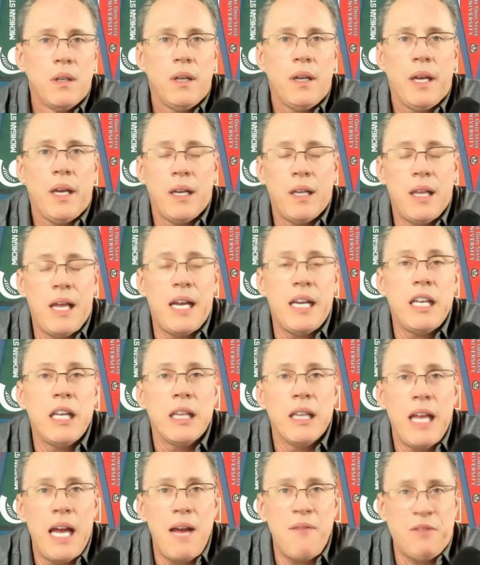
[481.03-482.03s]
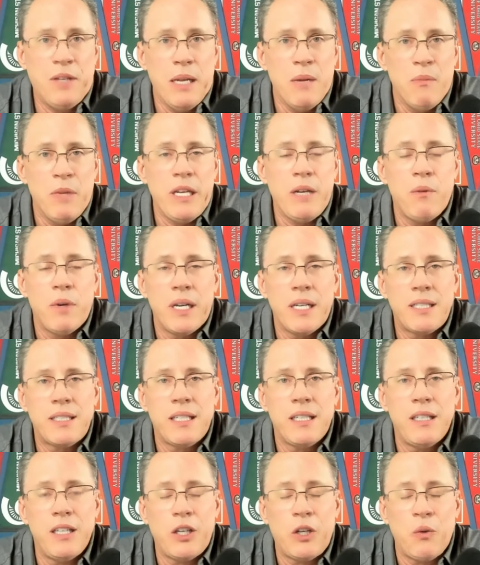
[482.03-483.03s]
And a lot of you laughed at me when I
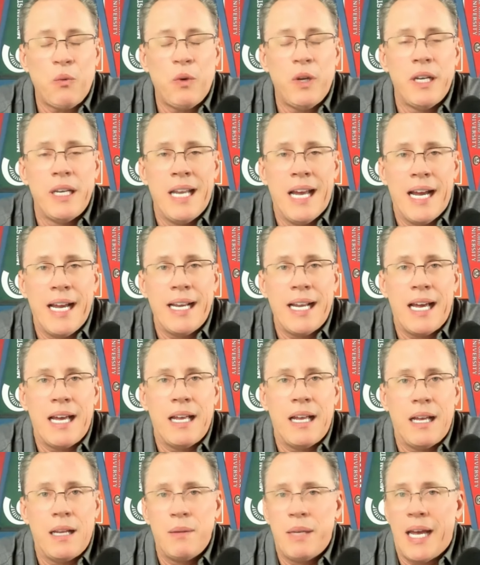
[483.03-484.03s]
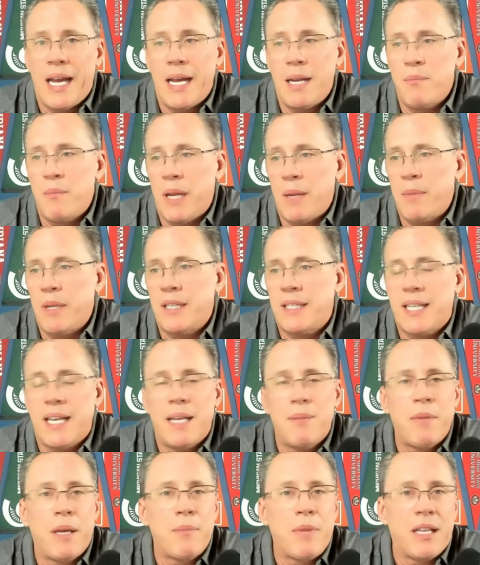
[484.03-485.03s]
said they could win 9, maybe
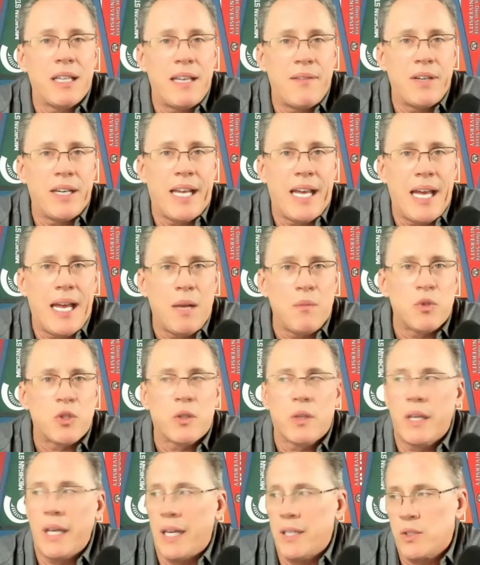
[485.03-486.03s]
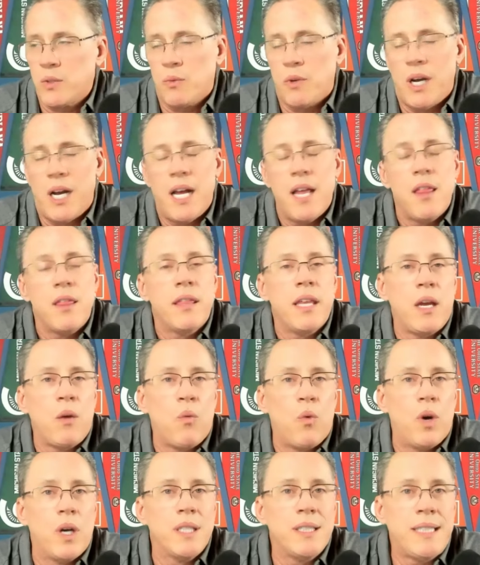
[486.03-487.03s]
10, maybe 11 games. Guess what? They
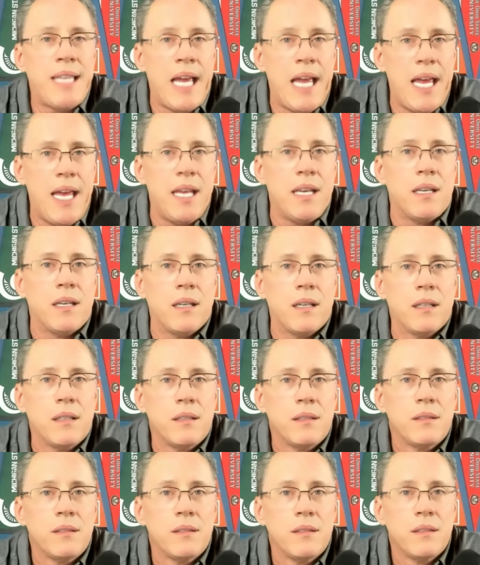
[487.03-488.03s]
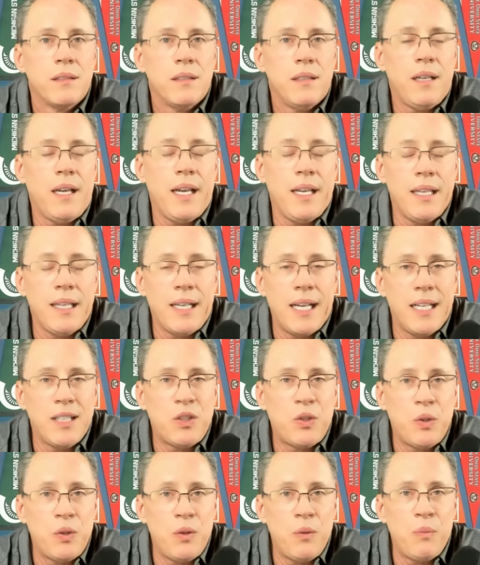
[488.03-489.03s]
won 10. And they got
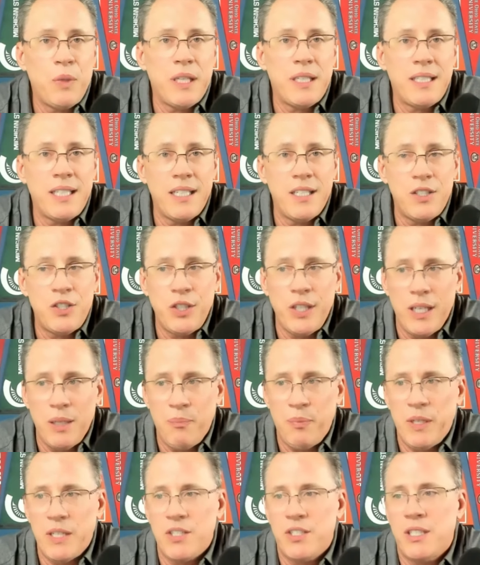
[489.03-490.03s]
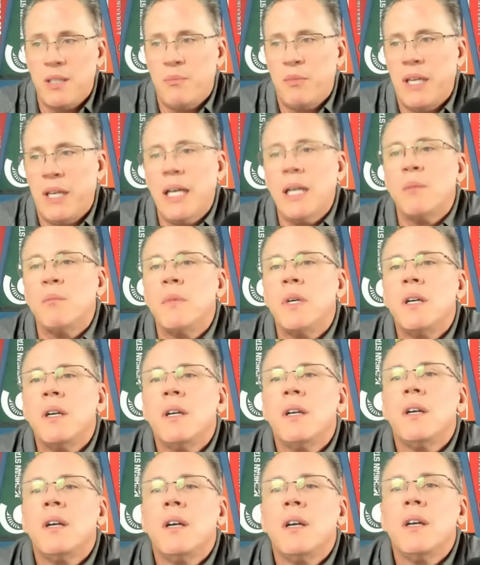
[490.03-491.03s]
to the Big Ten championship game.
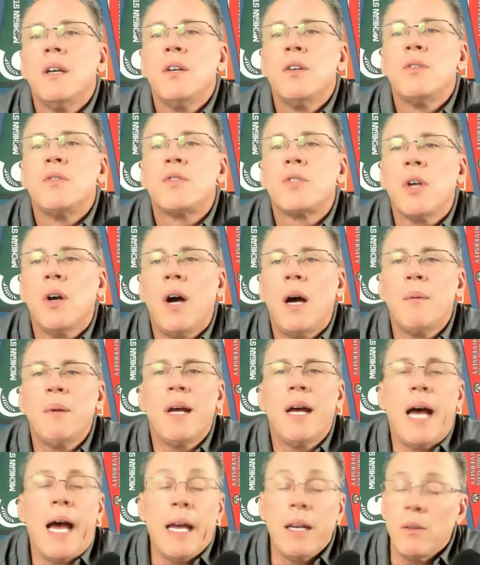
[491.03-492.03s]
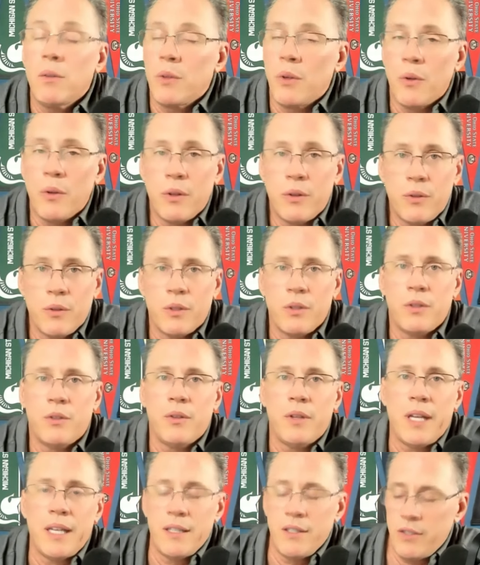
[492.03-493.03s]
So I don't know that they're going to do
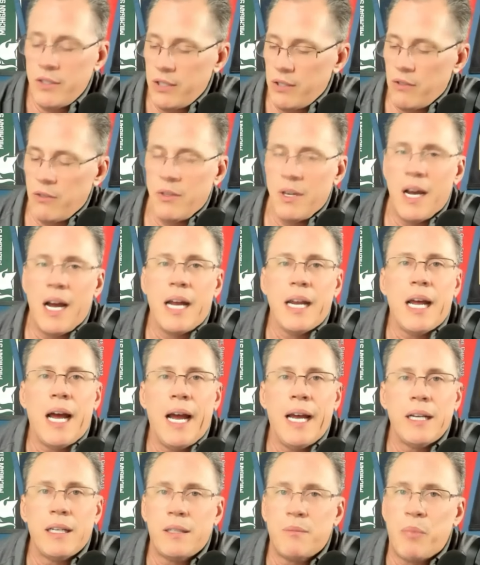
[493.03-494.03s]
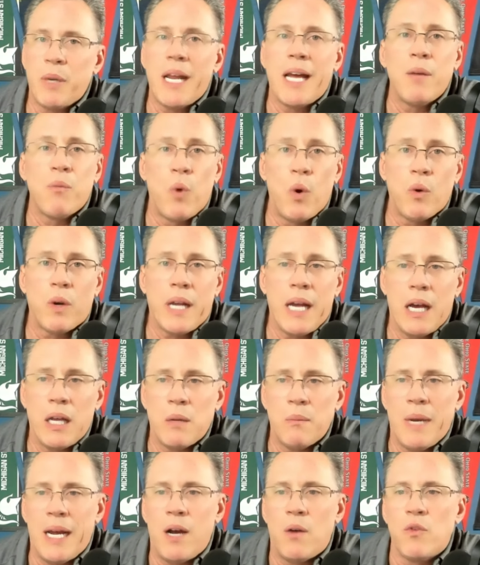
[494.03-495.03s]
that this year or not. But I won't count
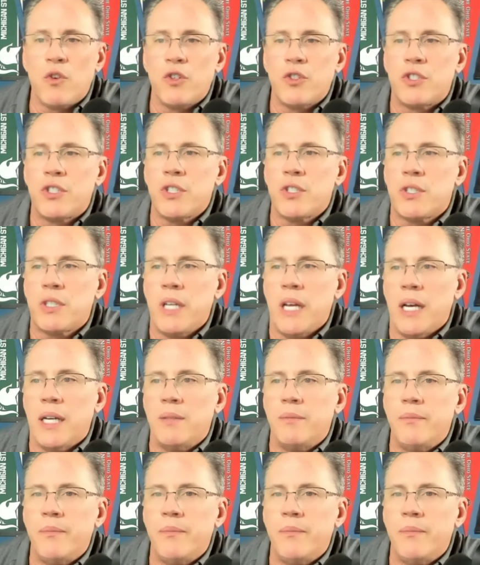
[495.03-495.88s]
them out just yet.